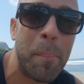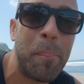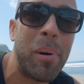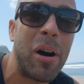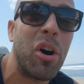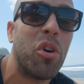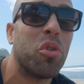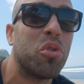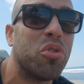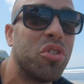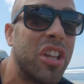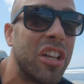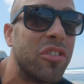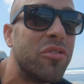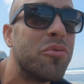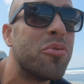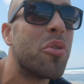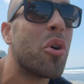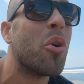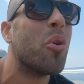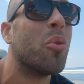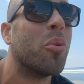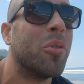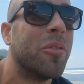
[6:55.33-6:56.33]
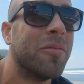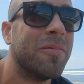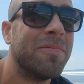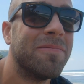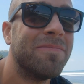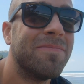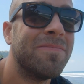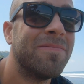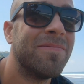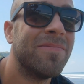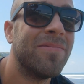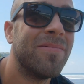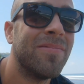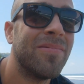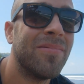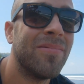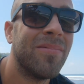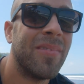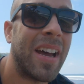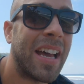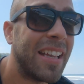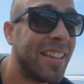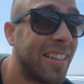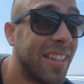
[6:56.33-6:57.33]
about the drone.
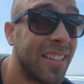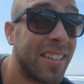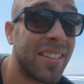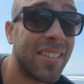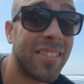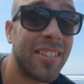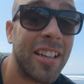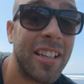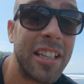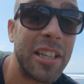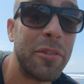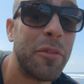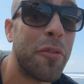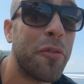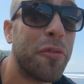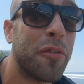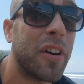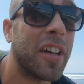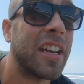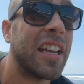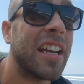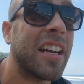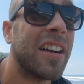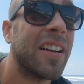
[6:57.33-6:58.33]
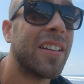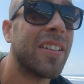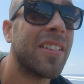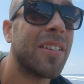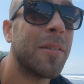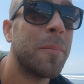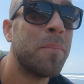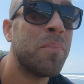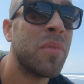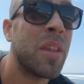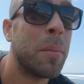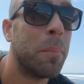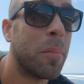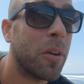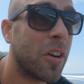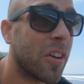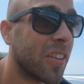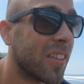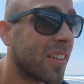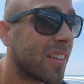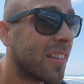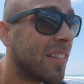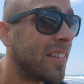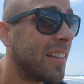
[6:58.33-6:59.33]
And this is not even funny, guys,
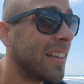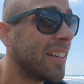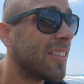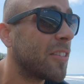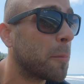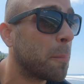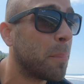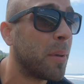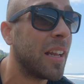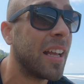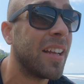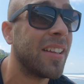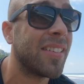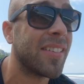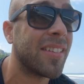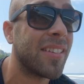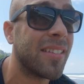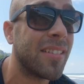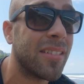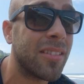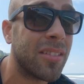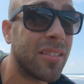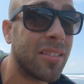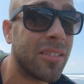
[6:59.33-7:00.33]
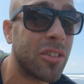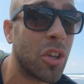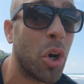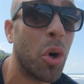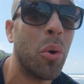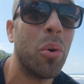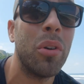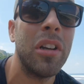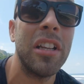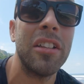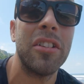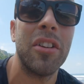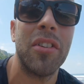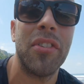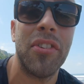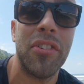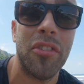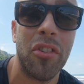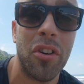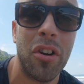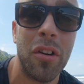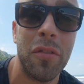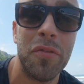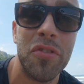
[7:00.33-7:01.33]
because this place totally
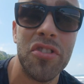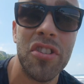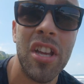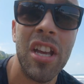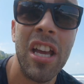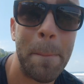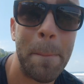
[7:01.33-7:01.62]
deserves